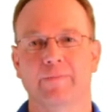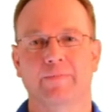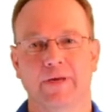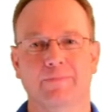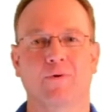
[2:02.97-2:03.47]
the
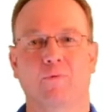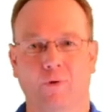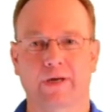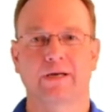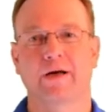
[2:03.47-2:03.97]
people
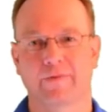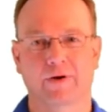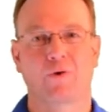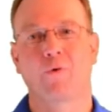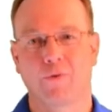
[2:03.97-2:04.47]
working on the
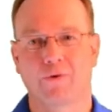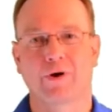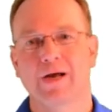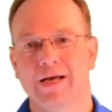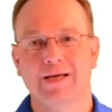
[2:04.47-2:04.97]
core
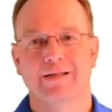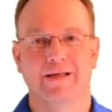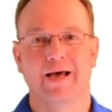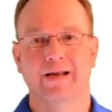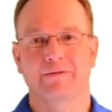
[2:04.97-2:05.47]

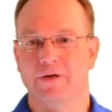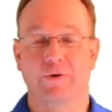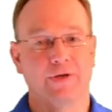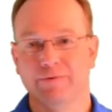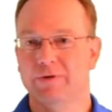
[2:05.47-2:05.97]
that you
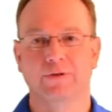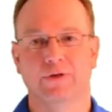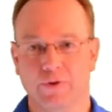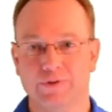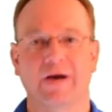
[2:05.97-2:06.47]

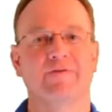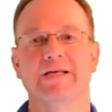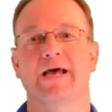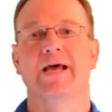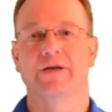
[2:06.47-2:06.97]
use every
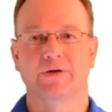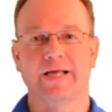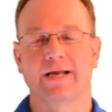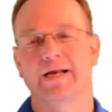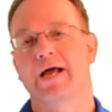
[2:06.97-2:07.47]
day in your
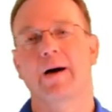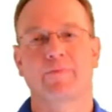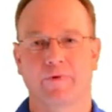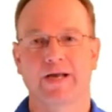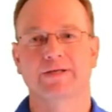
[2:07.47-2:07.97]
day-to-day
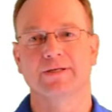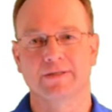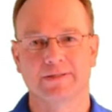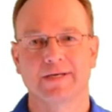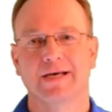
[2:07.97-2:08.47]

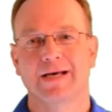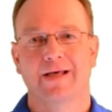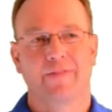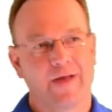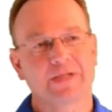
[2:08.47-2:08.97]
operations,
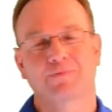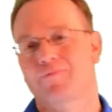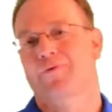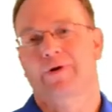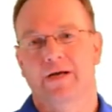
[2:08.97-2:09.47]
that's
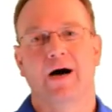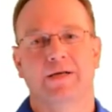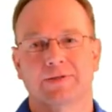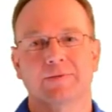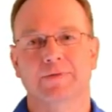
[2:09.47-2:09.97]
pretty
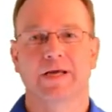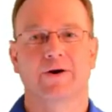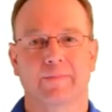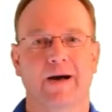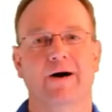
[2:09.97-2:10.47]
awesome to hear
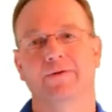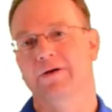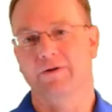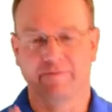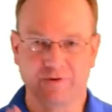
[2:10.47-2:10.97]
about
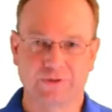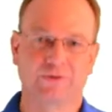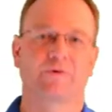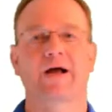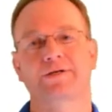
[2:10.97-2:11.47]
the future
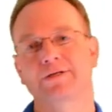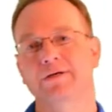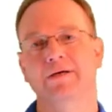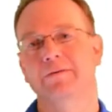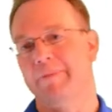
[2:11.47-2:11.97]

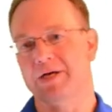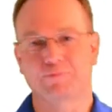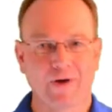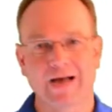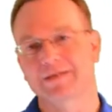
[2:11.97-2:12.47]
direction, best
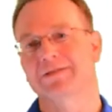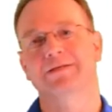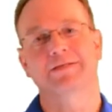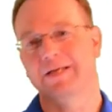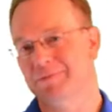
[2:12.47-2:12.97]

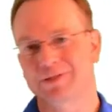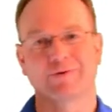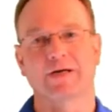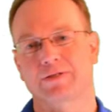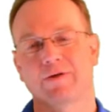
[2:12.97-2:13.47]
practices, tips and
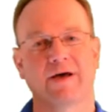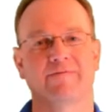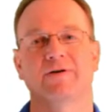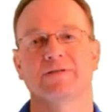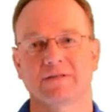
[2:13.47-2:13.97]
tricks, all that
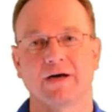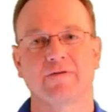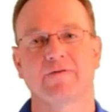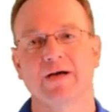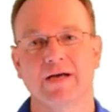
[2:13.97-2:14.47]
fun
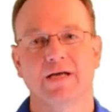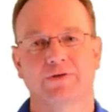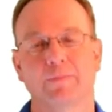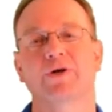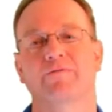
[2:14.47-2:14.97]
stuff. So
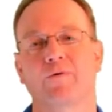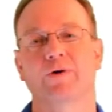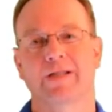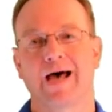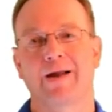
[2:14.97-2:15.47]
I'm looking forward
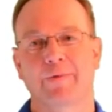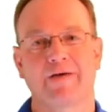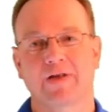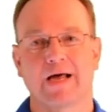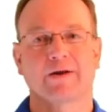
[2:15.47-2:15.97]
to that. We have
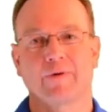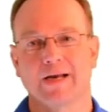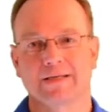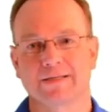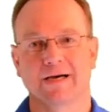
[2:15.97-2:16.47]
a lot of
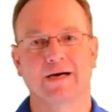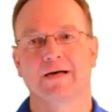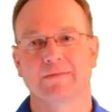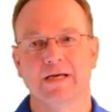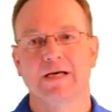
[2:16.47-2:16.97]
great
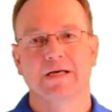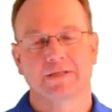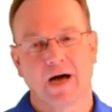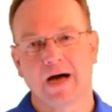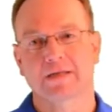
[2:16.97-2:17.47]

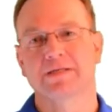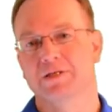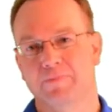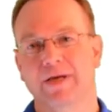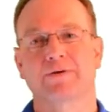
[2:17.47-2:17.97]
talks and
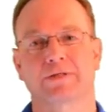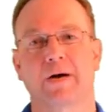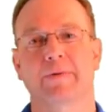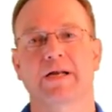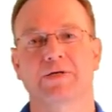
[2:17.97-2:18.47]
speakers
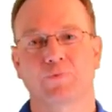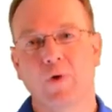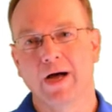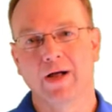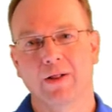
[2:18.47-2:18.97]
coming as
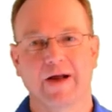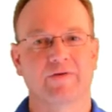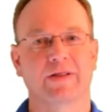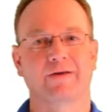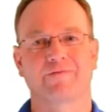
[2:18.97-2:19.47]
well,
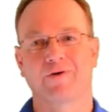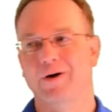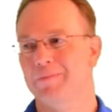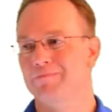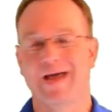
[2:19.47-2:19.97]
everything
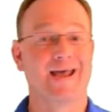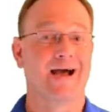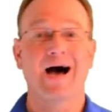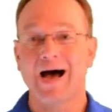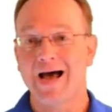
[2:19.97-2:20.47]
from
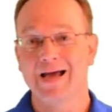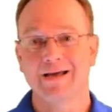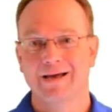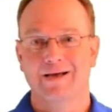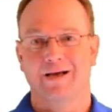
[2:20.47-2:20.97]
AI,
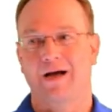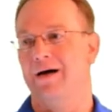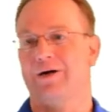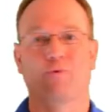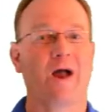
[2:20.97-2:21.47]

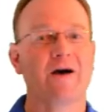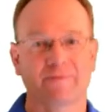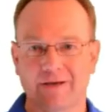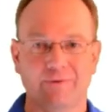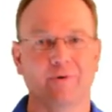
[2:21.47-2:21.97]

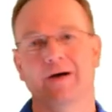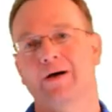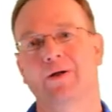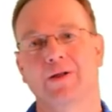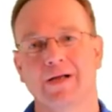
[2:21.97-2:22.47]

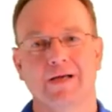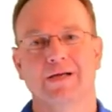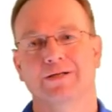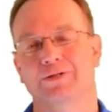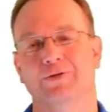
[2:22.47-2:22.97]
GraphQL,
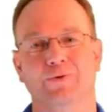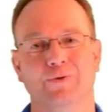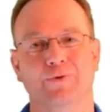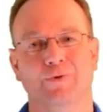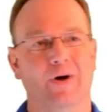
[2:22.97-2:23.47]

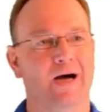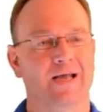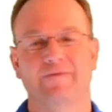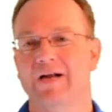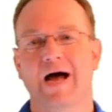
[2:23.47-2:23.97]
to
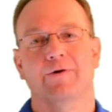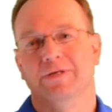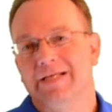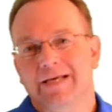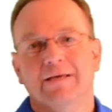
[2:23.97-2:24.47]
even
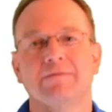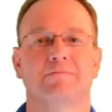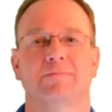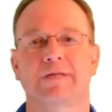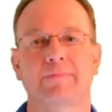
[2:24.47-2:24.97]
IoT
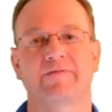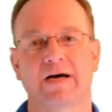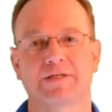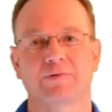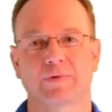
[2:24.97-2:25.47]
type
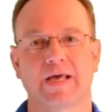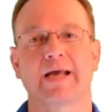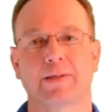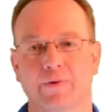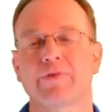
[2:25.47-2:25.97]
devices with
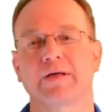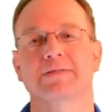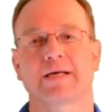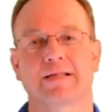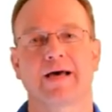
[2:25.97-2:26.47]
Angular, things
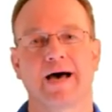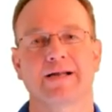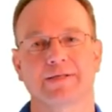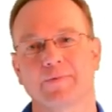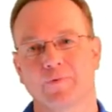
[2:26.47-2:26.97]
like that,
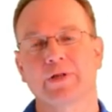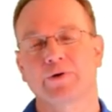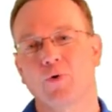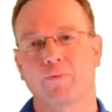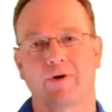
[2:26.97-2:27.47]
and some really
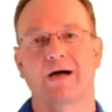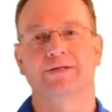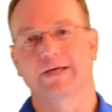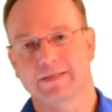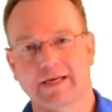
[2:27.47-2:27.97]
cool
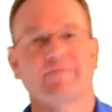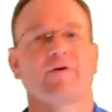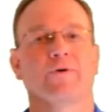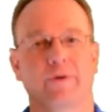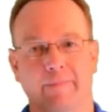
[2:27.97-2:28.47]
projects that I've
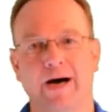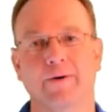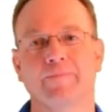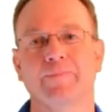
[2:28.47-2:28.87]
heard about.